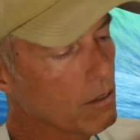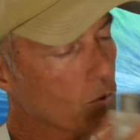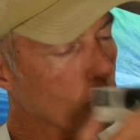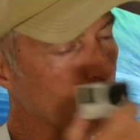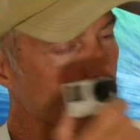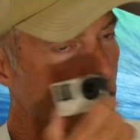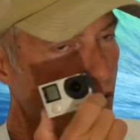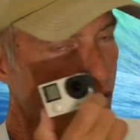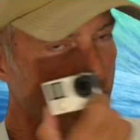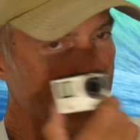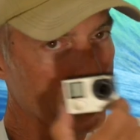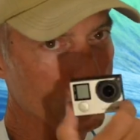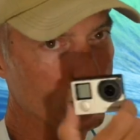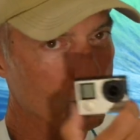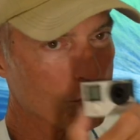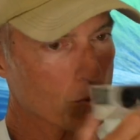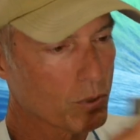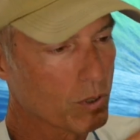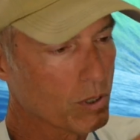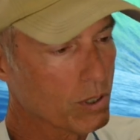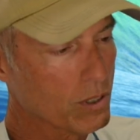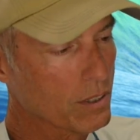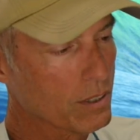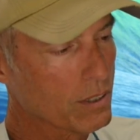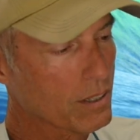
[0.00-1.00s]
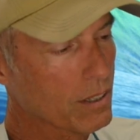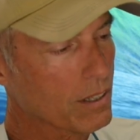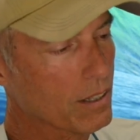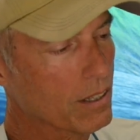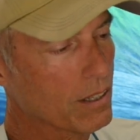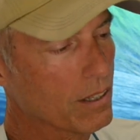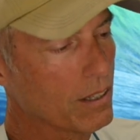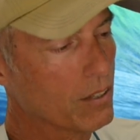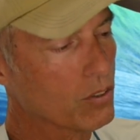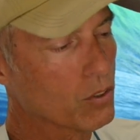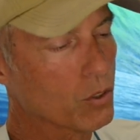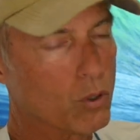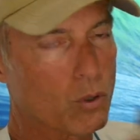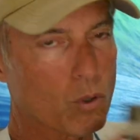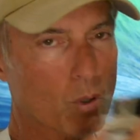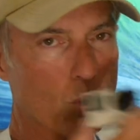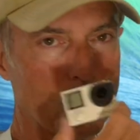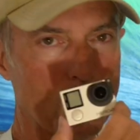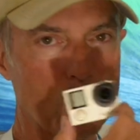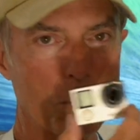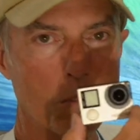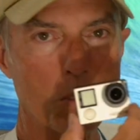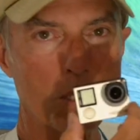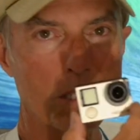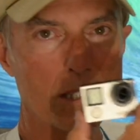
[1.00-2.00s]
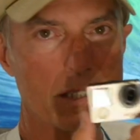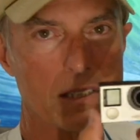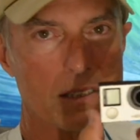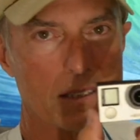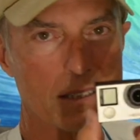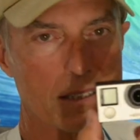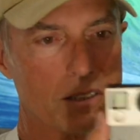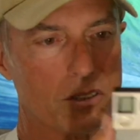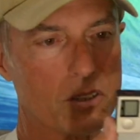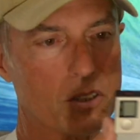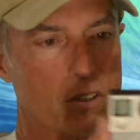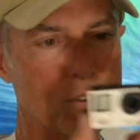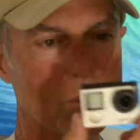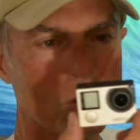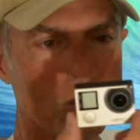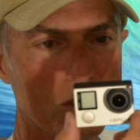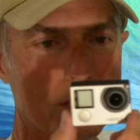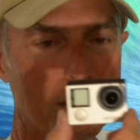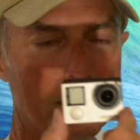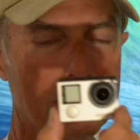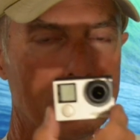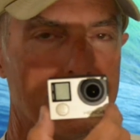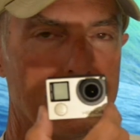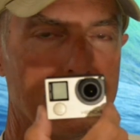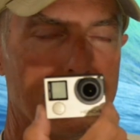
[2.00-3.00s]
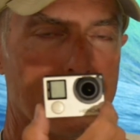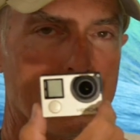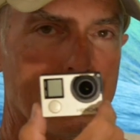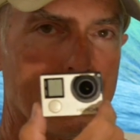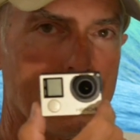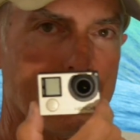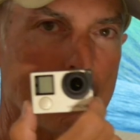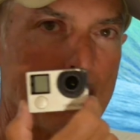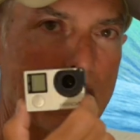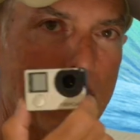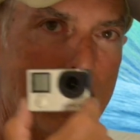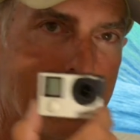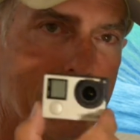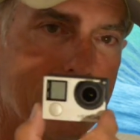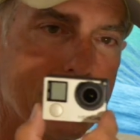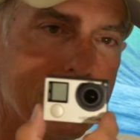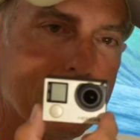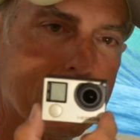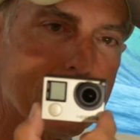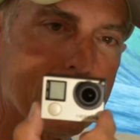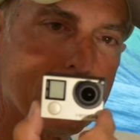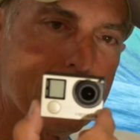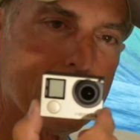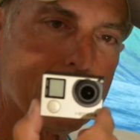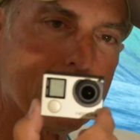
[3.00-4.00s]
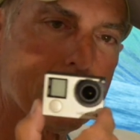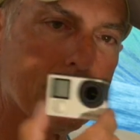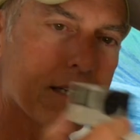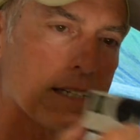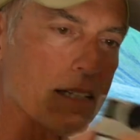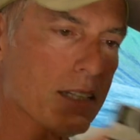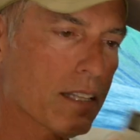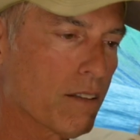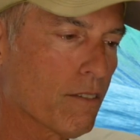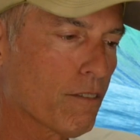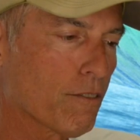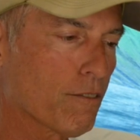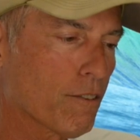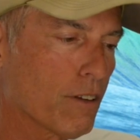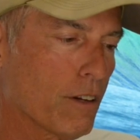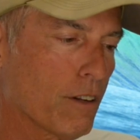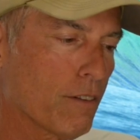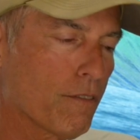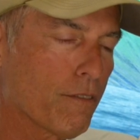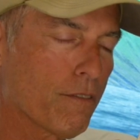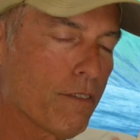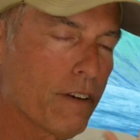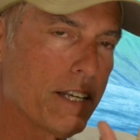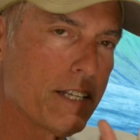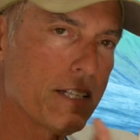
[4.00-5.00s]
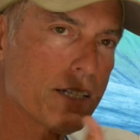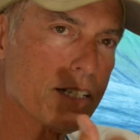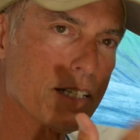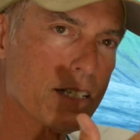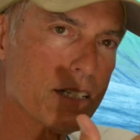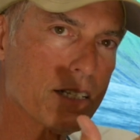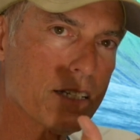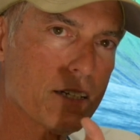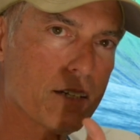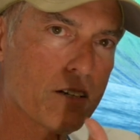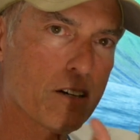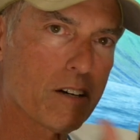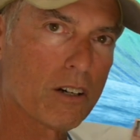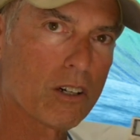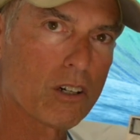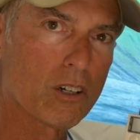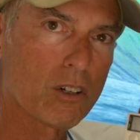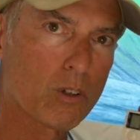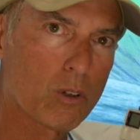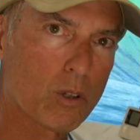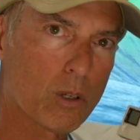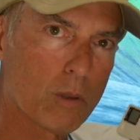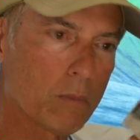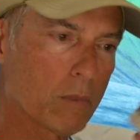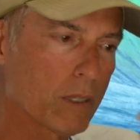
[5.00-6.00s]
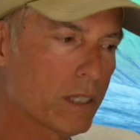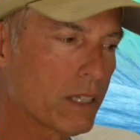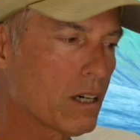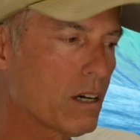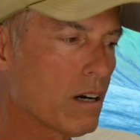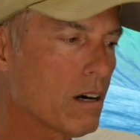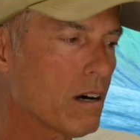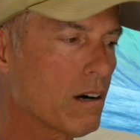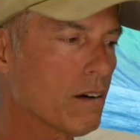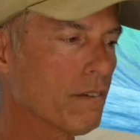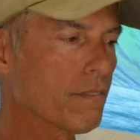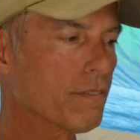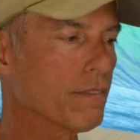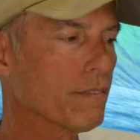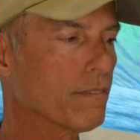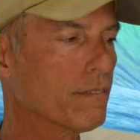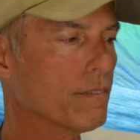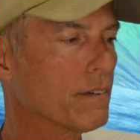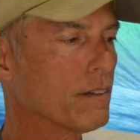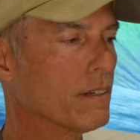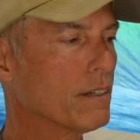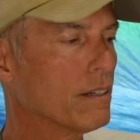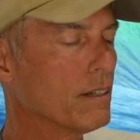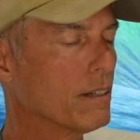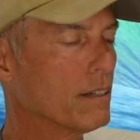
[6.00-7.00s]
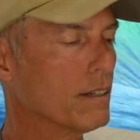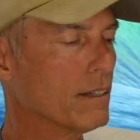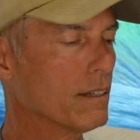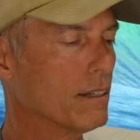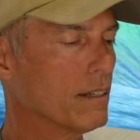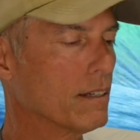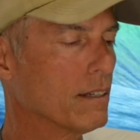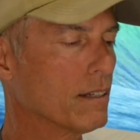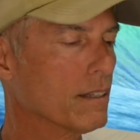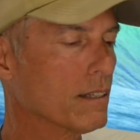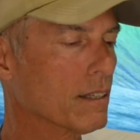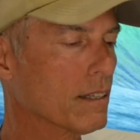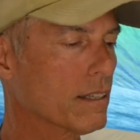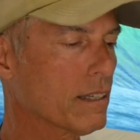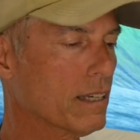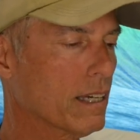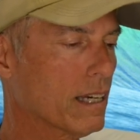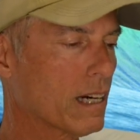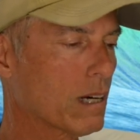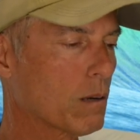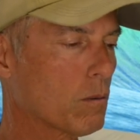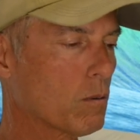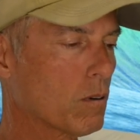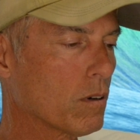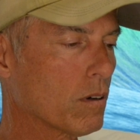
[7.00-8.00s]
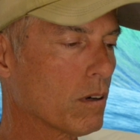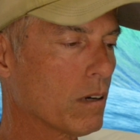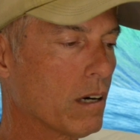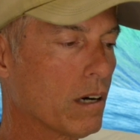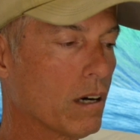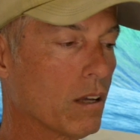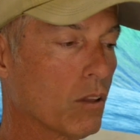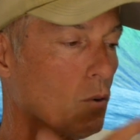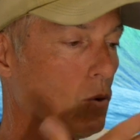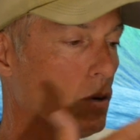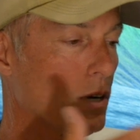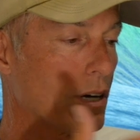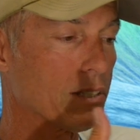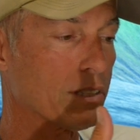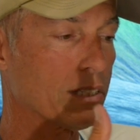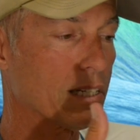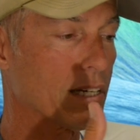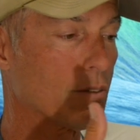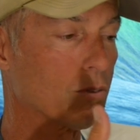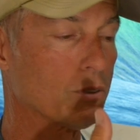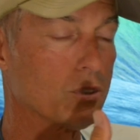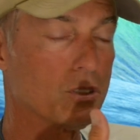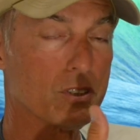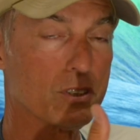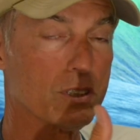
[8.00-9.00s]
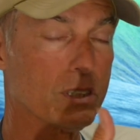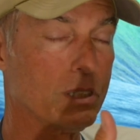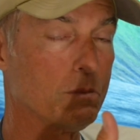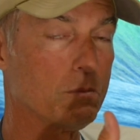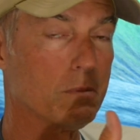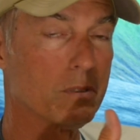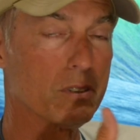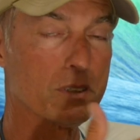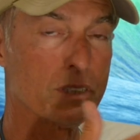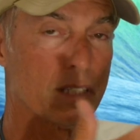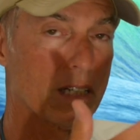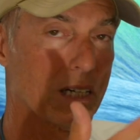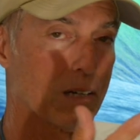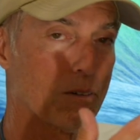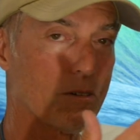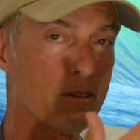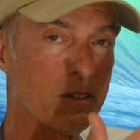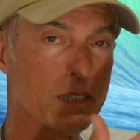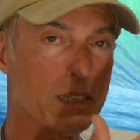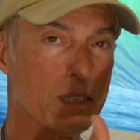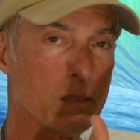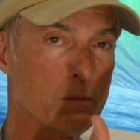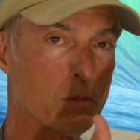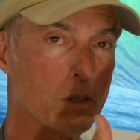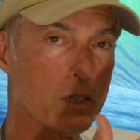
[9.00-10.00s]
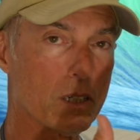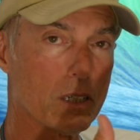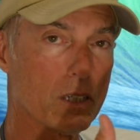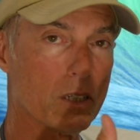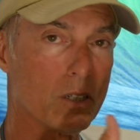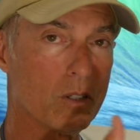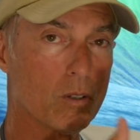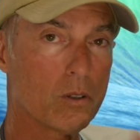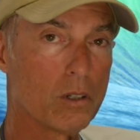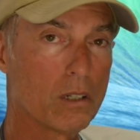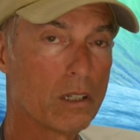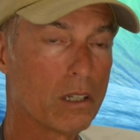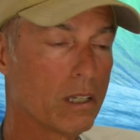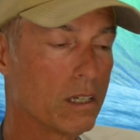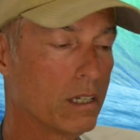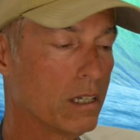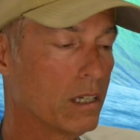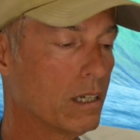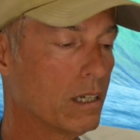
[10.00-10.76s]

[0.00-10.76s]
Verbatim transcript: Well, this one is crumbling. Literally, the casing and the front facing are crumbling off the camera. Otherwise, I would just keep this camera and keep on going.